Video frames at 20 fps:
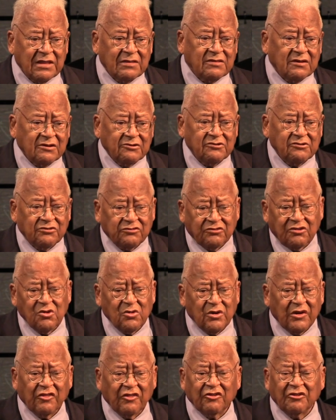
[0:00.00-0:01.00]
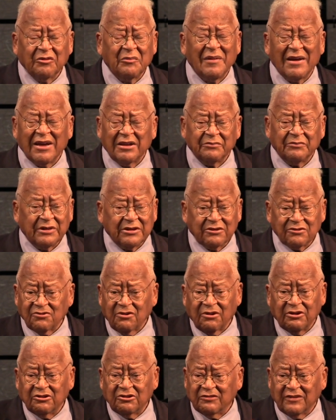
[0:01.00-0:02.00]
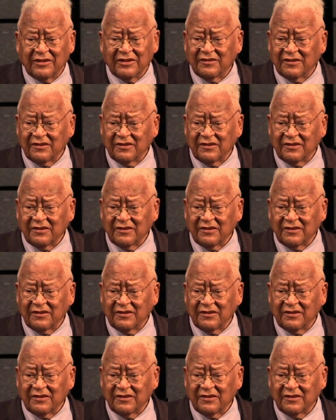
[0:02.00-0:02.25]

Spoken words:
there is no other commandment greater than